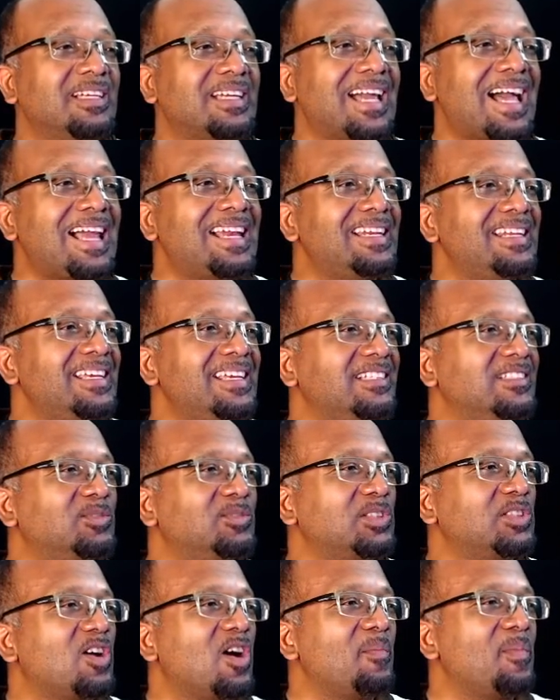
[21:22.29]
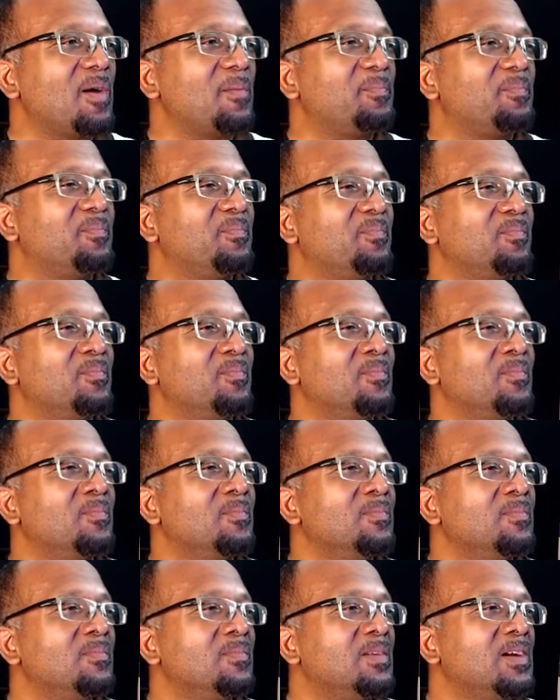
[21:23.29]
The Chaldeans would come up
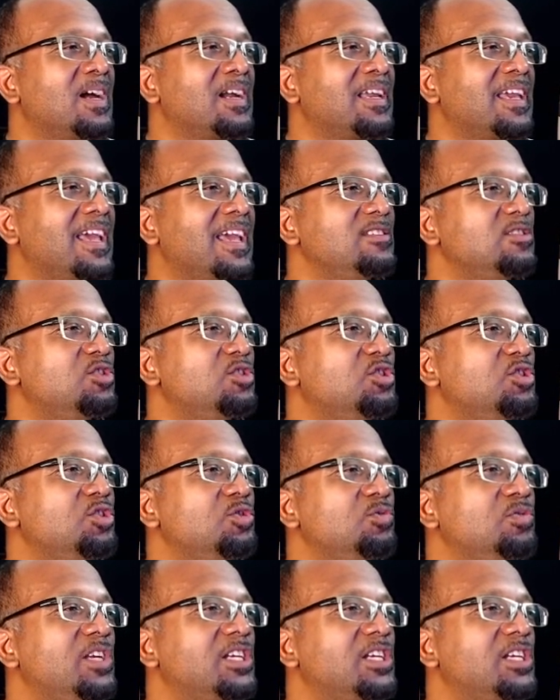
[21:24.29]
against you.